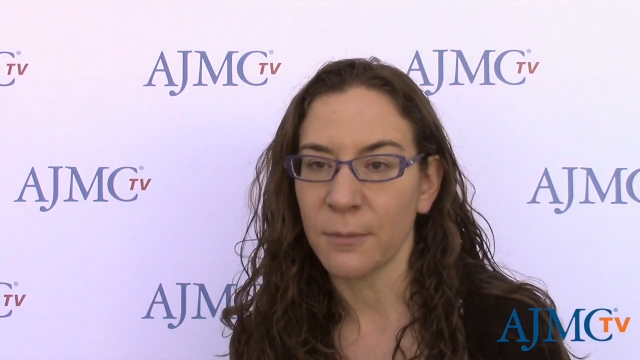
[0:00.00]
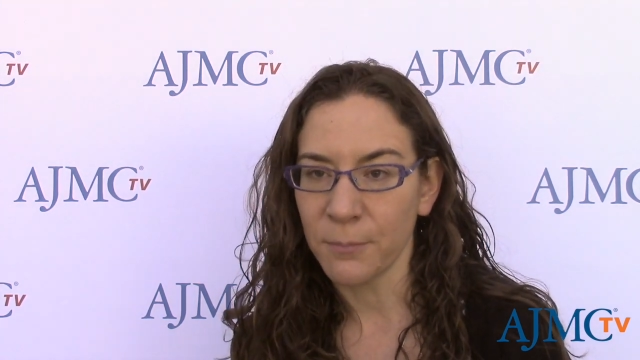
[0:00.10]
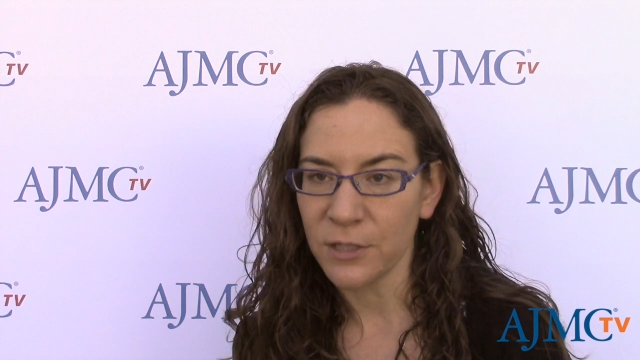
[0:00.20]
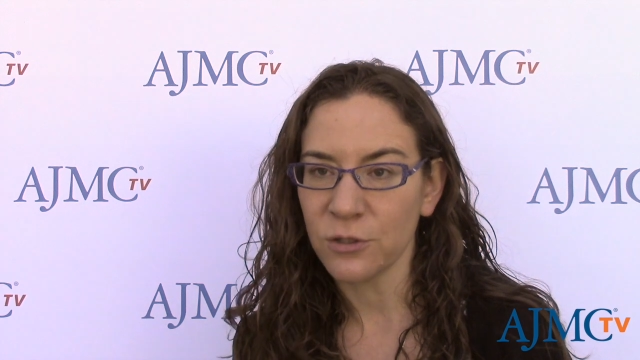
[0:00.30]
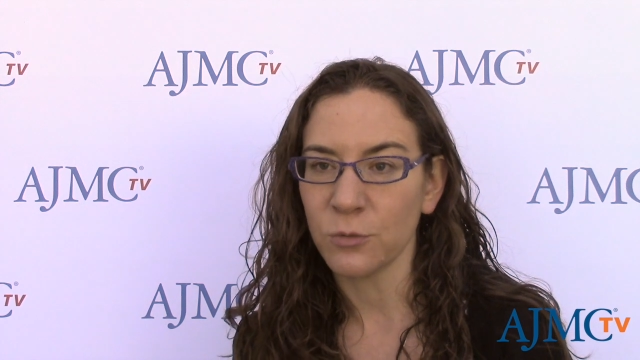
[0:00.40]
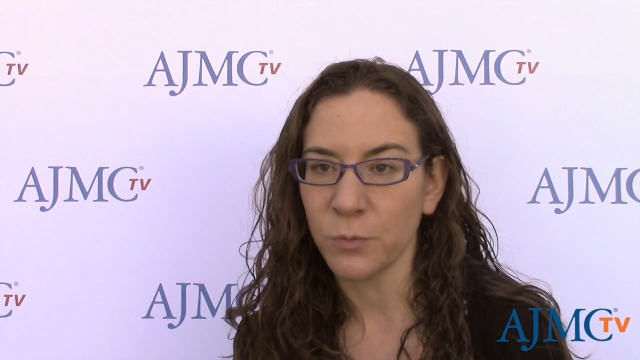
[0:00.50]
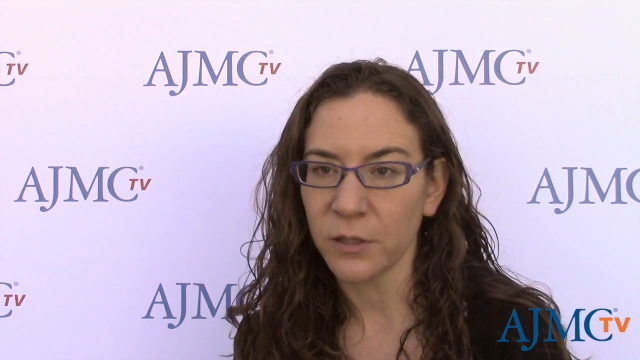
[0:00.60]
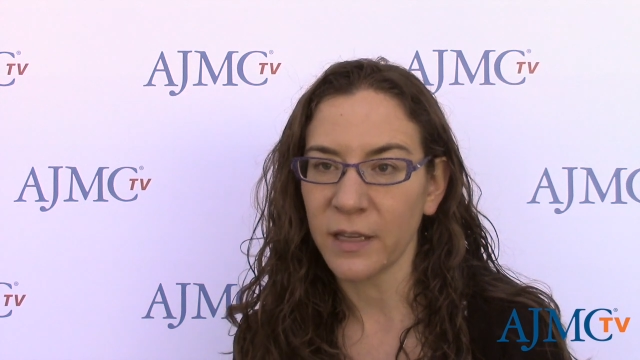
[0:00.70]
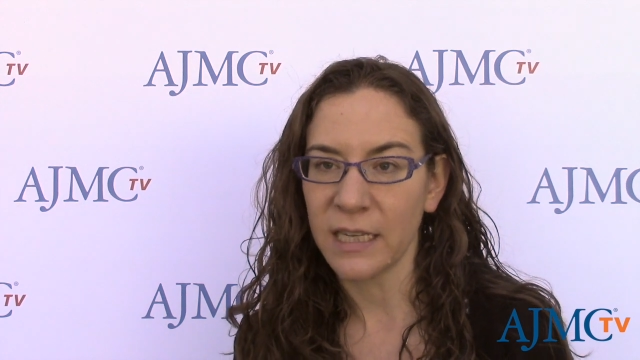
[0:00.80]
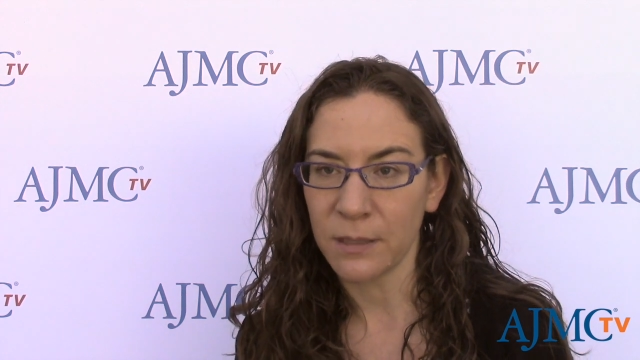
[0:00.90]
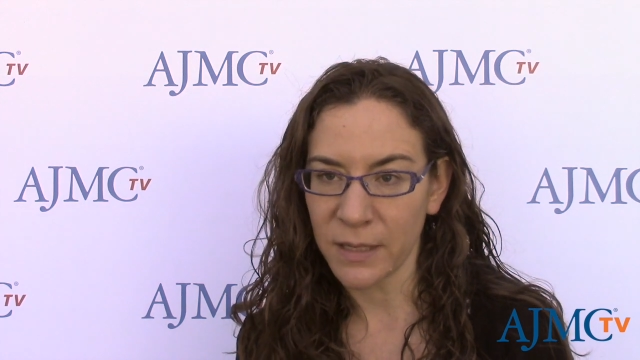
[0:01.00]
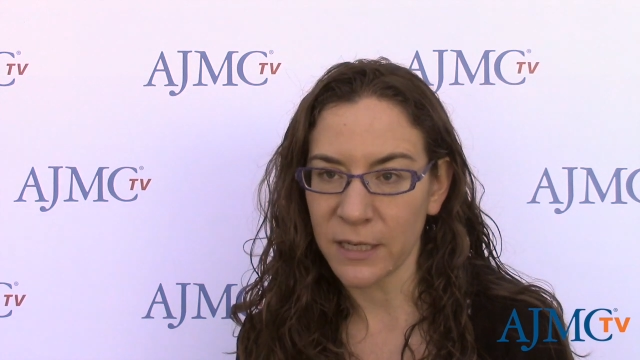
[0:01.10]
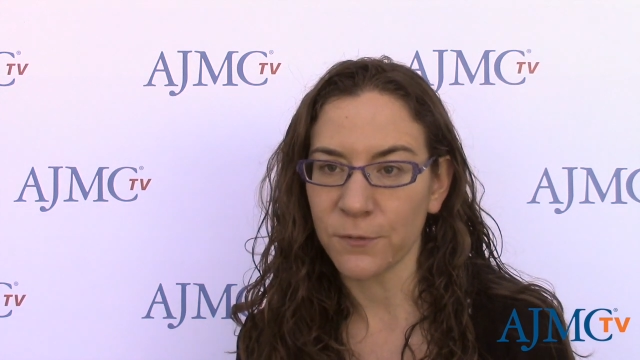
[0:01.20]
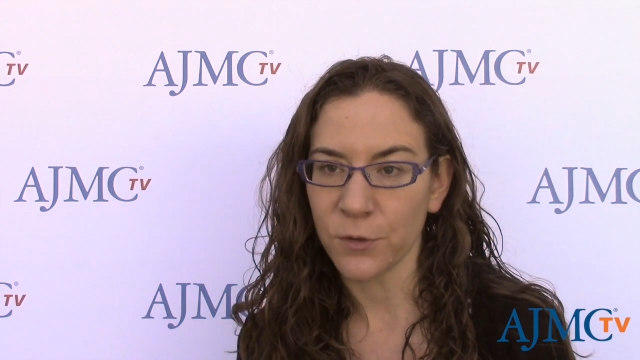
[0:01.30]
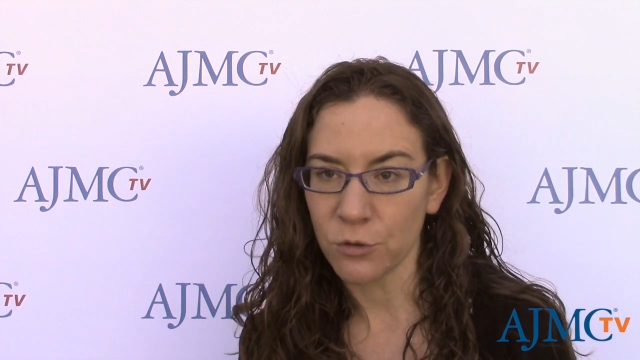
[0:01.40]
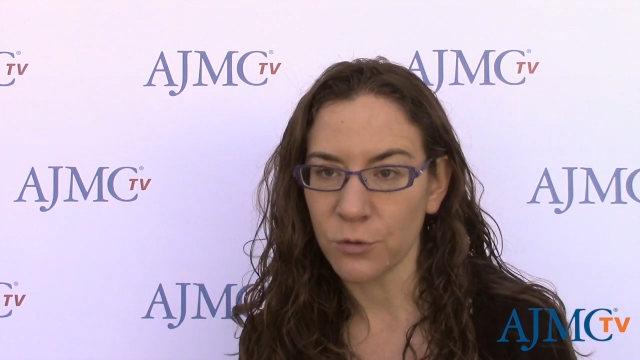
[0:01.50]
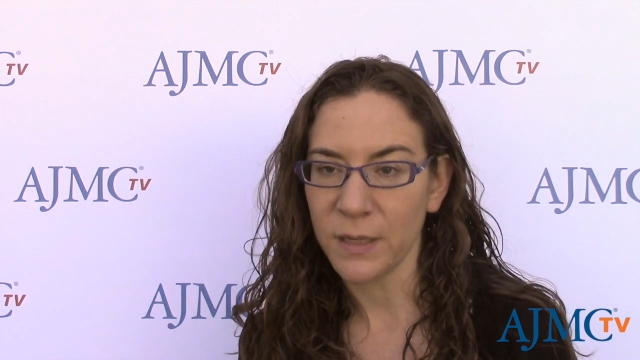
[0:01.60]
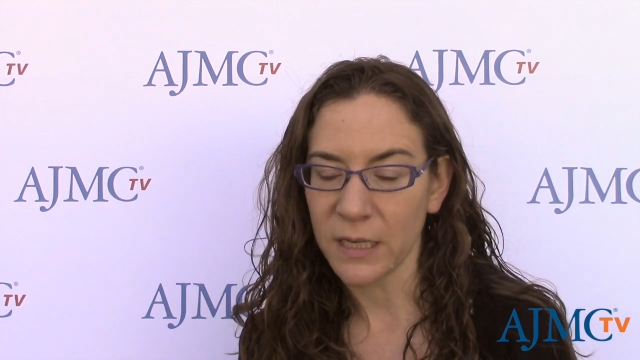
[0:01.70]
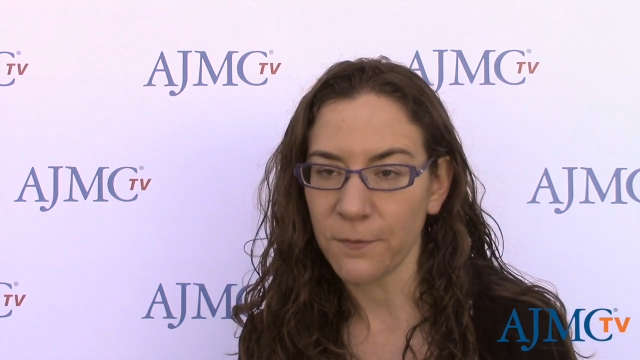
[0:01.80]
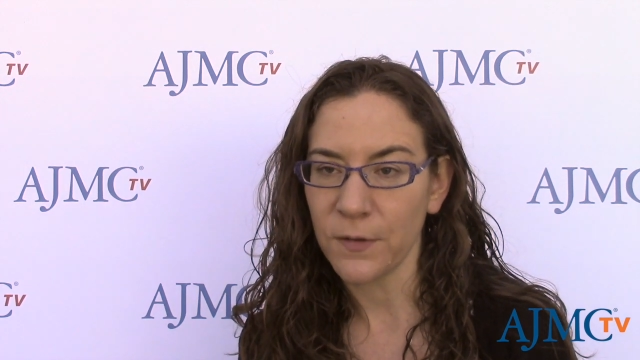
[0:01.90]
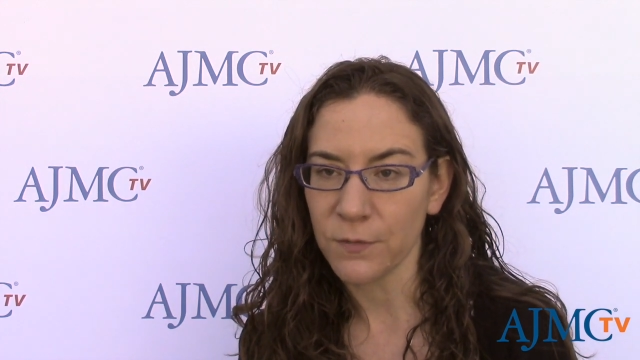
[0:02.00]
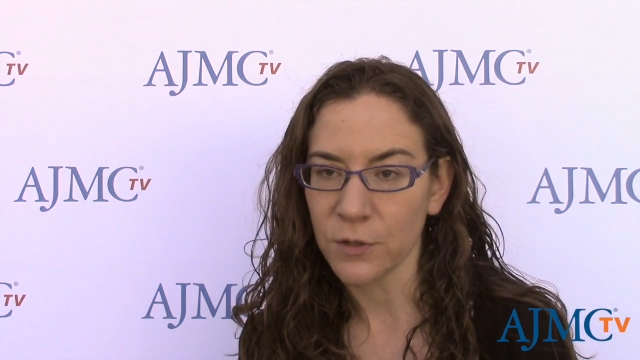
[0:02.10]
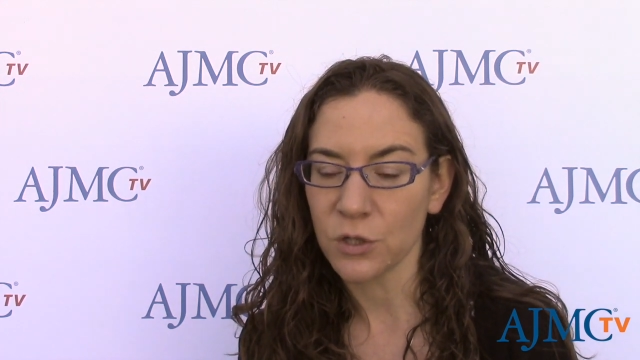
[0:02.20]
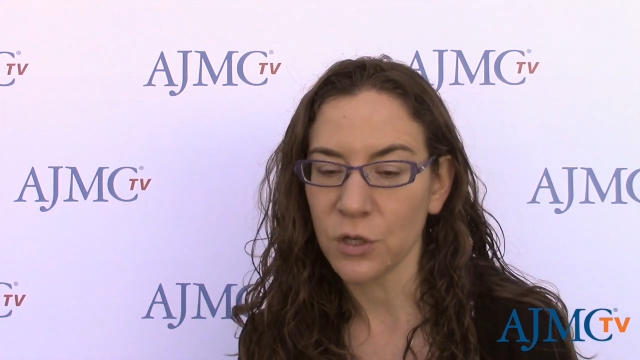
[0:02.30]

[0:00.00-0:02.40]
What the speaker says: some patients will get admitted for neutropenic fever.